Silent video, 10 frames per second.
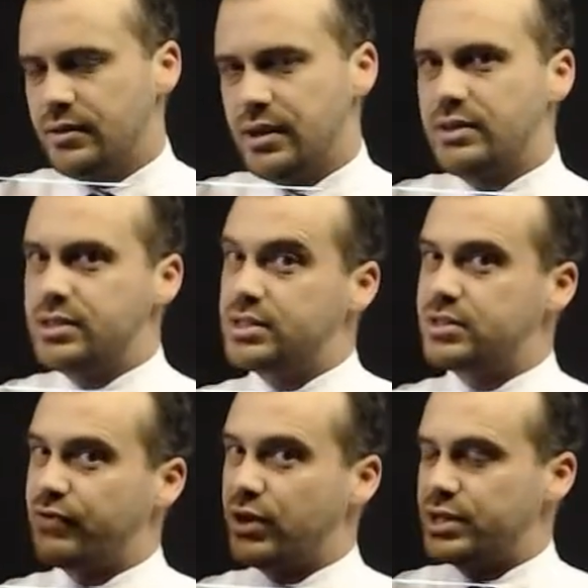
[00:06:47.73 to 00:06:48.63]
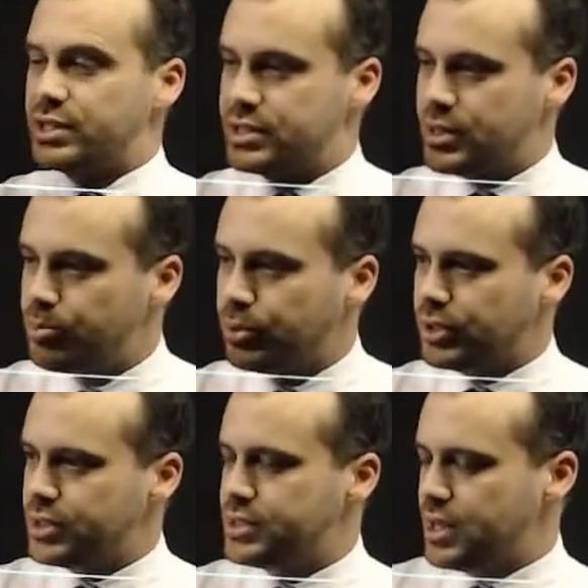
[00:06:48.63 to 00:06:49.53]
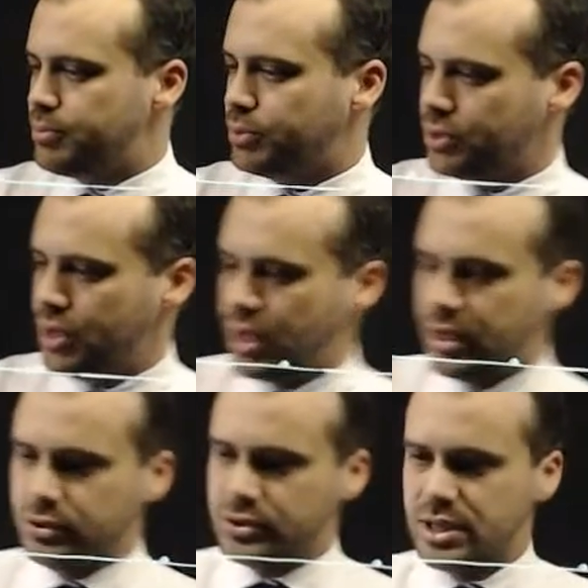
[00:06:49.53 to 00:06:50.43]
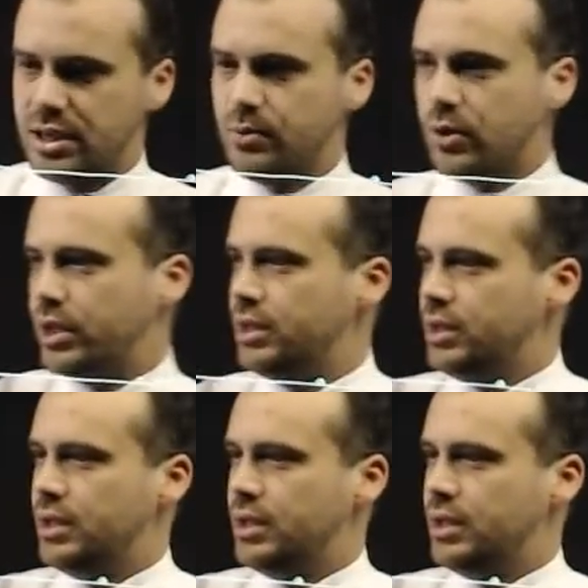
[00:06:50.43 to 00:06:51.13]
Now, this is a very simple example, and you'll see why.